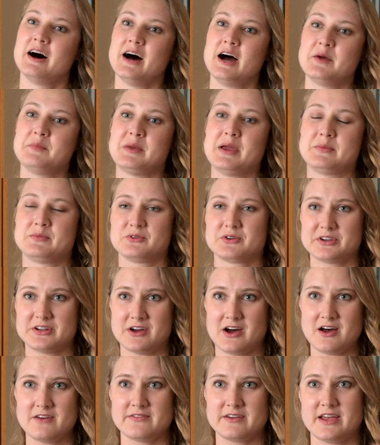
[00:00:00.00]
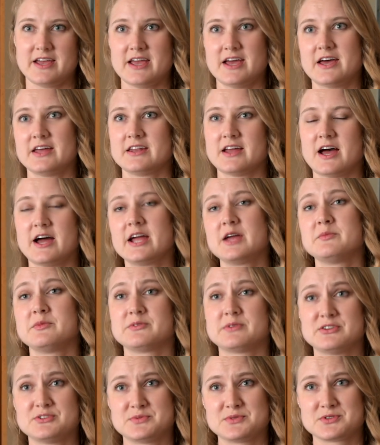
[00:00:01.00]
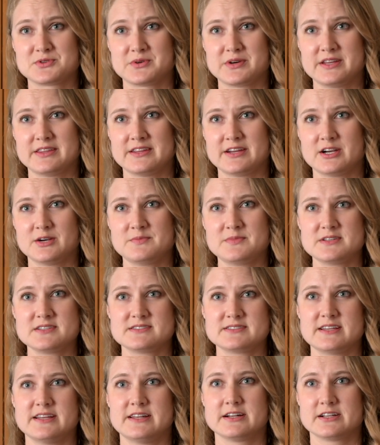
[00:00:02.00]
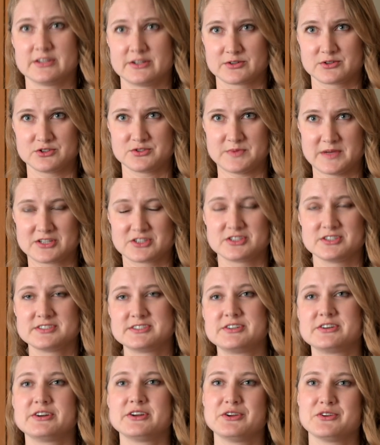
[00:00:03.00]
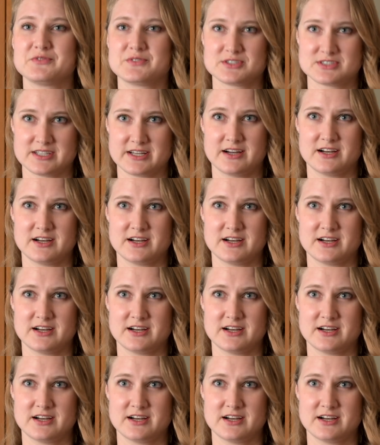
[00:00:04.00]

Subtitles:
I'm April Knopf, and I am a respiratory therapist and a clinical specialist here at University